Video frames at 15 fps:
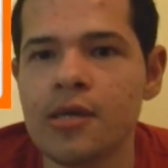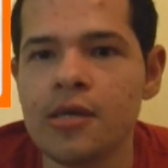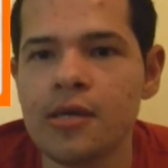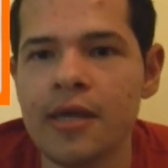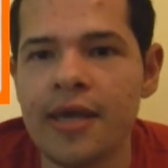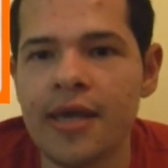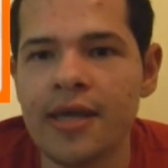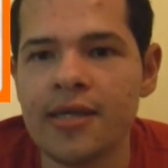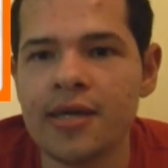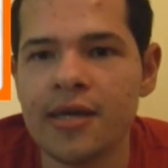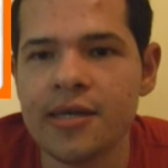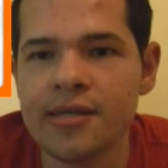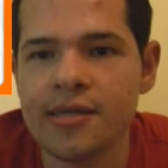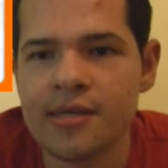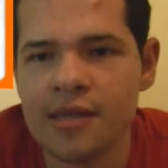
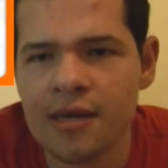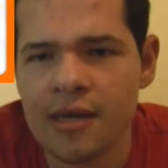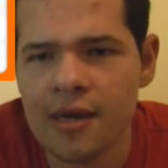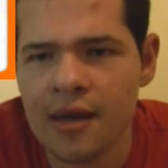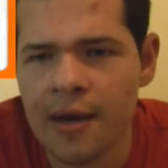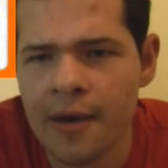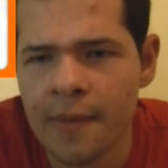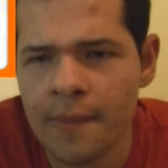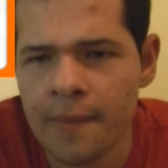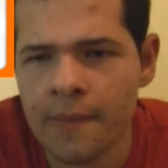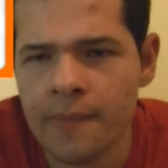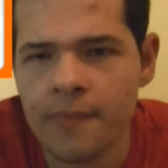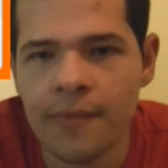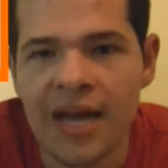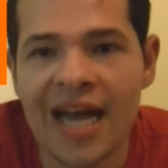the
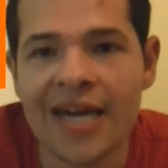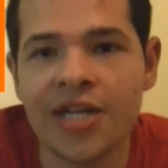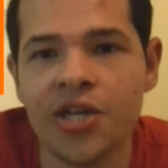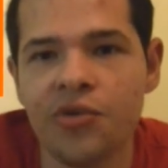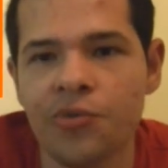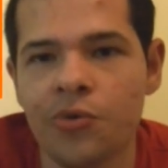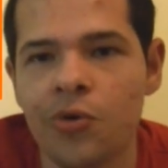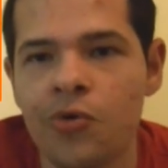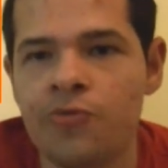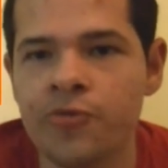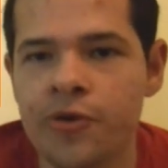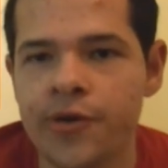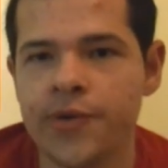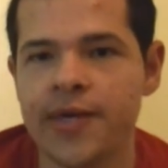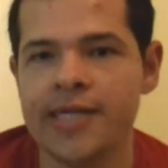acting role for
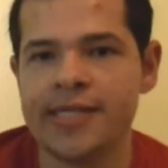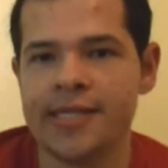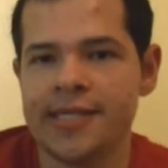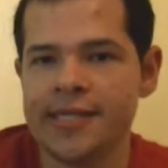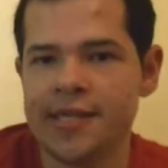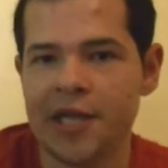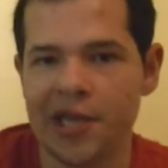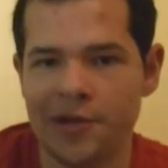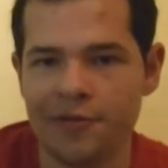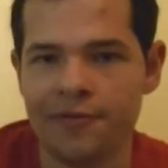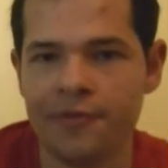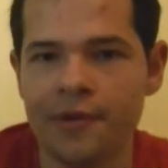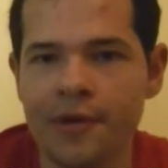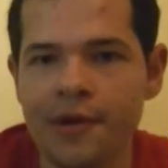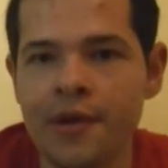Crazy Steve.
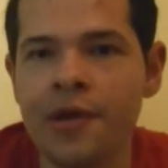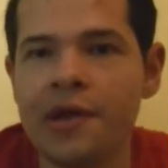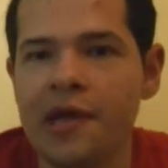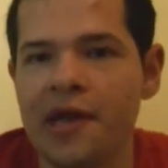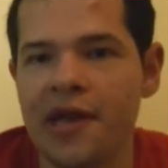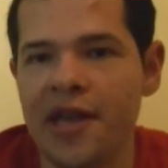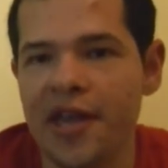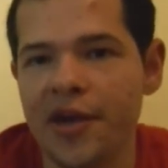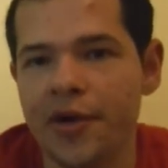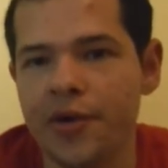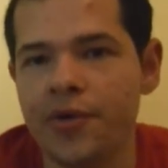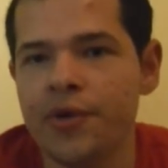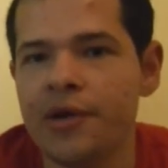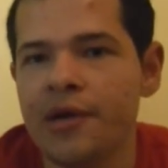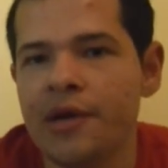And
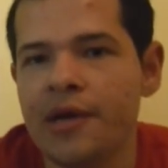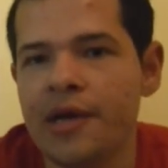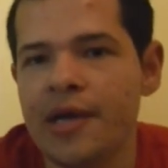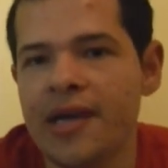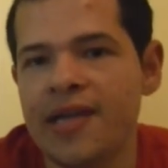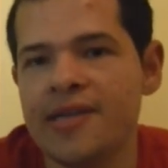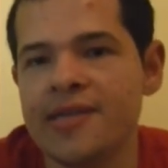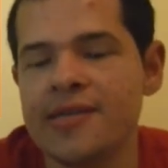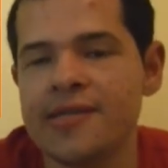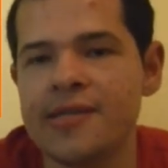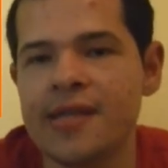here, he does the